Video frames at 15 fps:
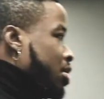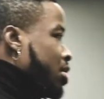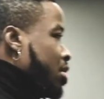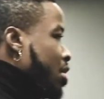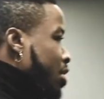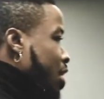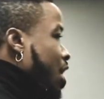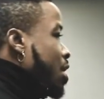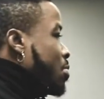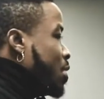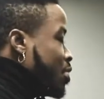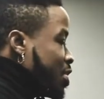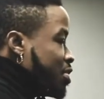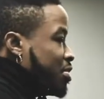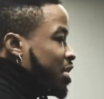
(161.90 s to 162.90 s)
Okay, but
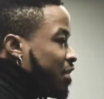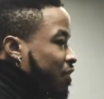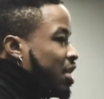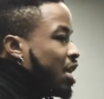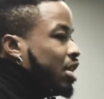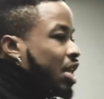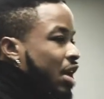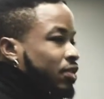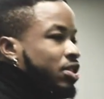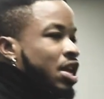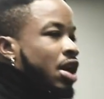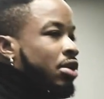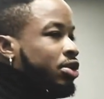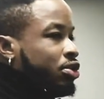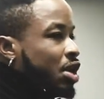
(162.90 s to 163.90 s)
when you live in that
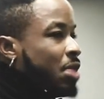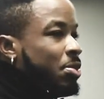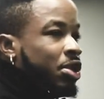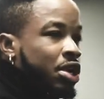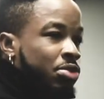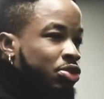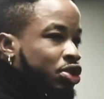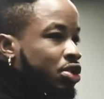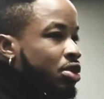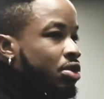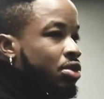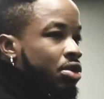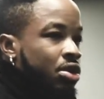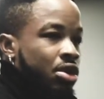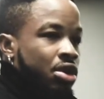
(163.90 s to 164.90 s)
lifestyle and trauma come to
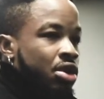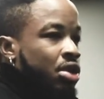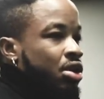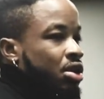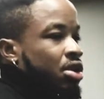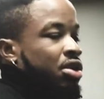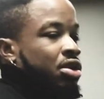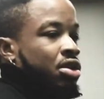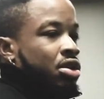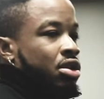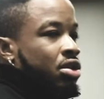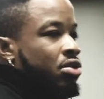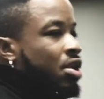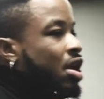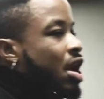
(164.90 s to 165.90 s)
you,
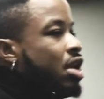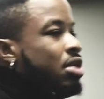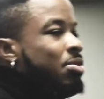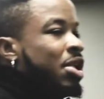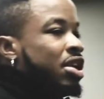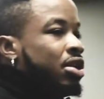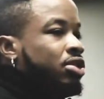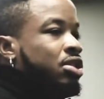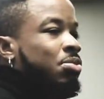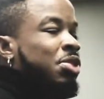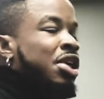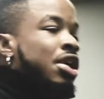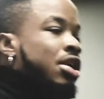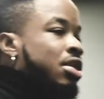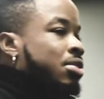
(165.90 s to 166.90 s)
you ain't got nobody else to
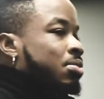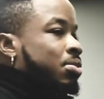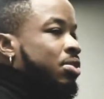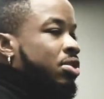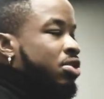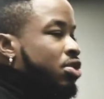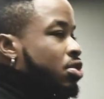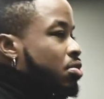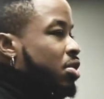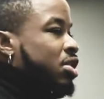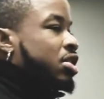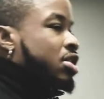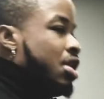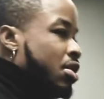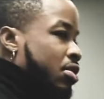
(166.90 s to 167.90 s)
blame. You really
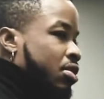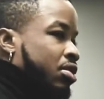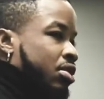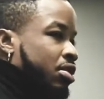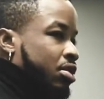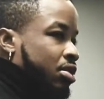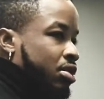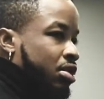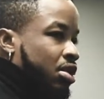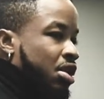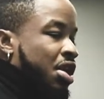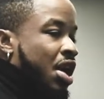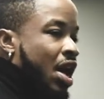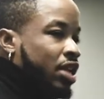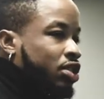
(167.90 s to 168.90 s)
don't.
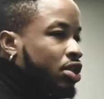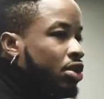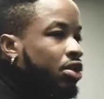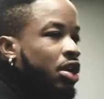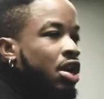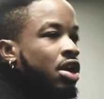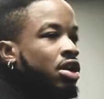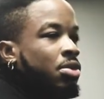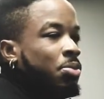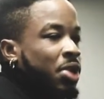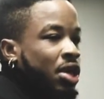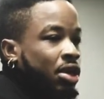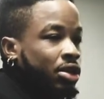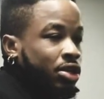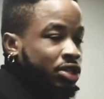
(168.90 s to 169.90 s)
I still carry
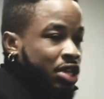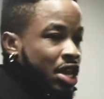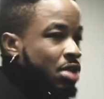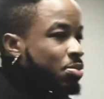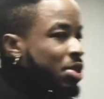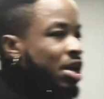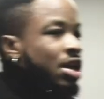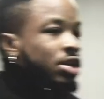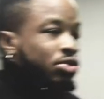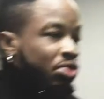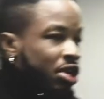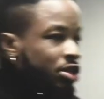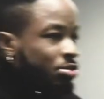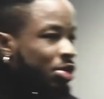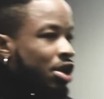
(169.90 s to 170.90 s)
the same pants with
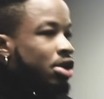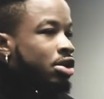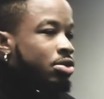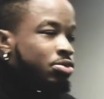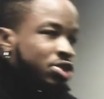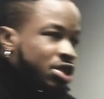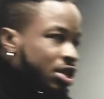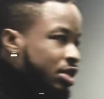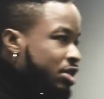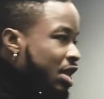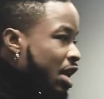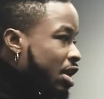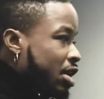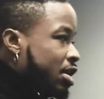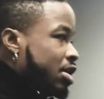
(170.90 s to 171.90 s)
his blood on them to this
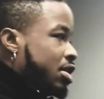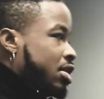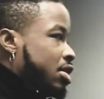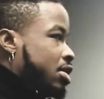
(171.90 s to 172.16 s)
day.